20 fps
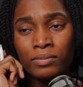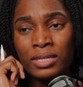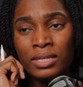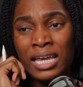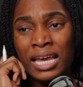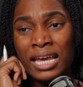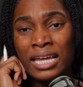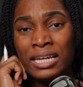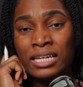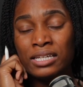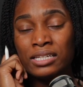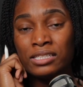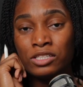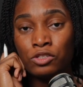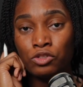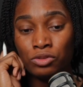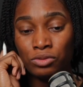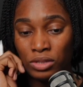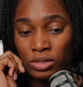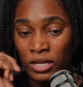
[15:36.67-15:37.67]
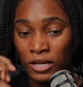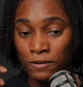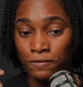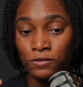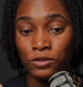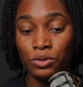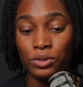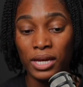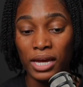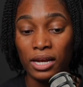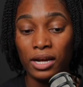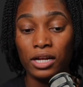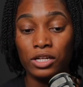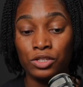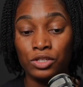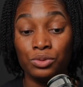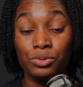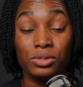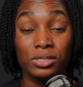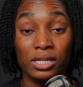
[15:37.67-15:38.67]
And if you cannot
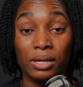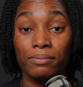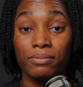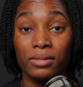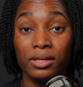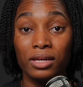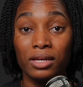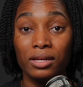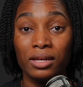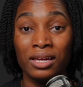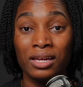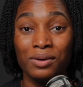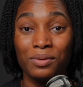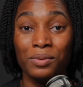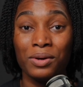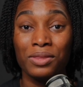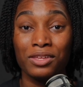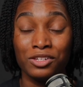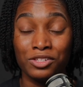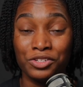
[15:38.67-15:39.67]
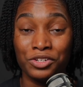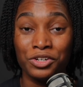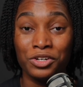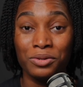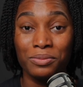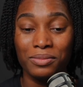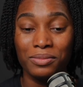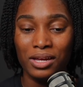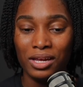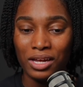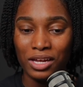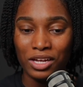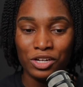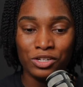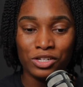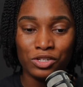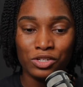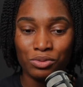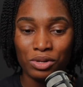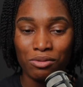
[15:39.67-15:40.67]
do something with a term, you
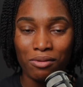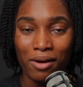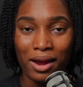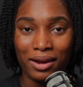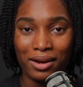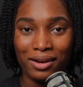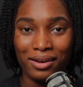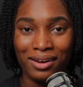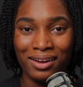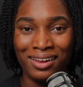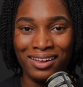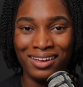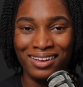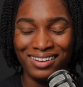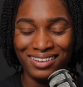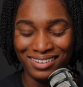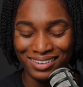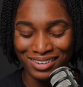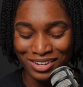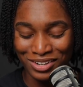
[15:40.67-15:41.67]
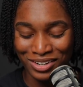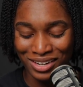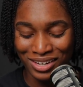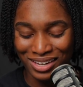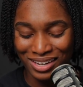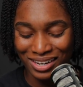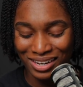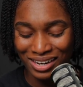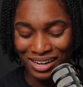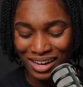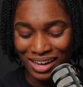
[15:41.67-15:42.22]
just rewrite it and you're good.